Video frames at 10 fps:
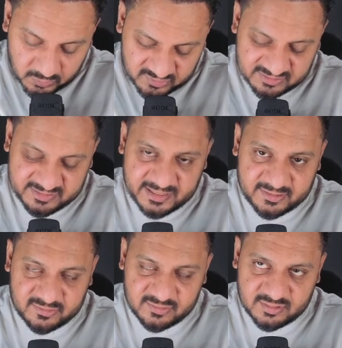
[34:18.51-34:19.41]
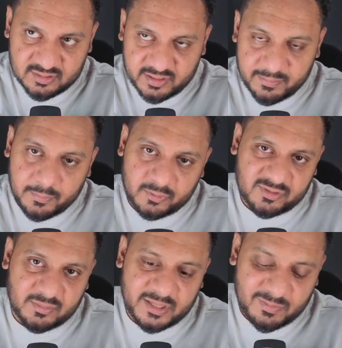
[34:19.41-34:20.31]
such as imposing a
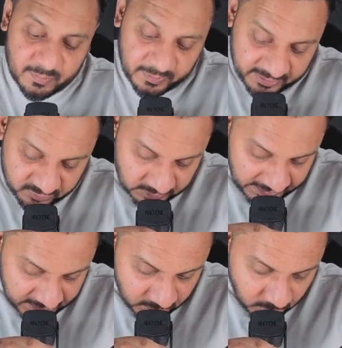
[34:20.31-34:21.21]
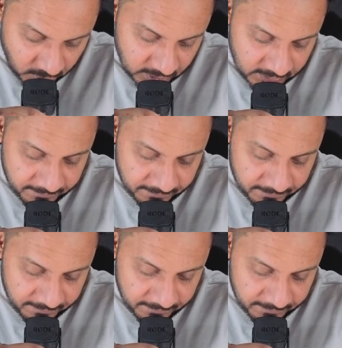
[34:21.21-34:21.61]
minimum price on alcohol.